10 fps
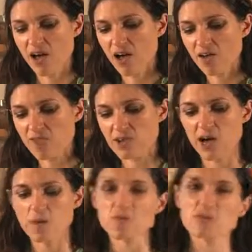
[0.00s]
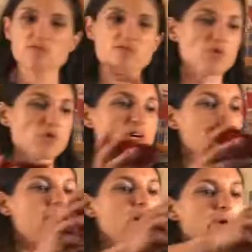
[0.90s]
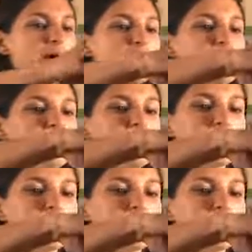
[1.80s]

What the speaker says: ½ a cup of raw cacao powder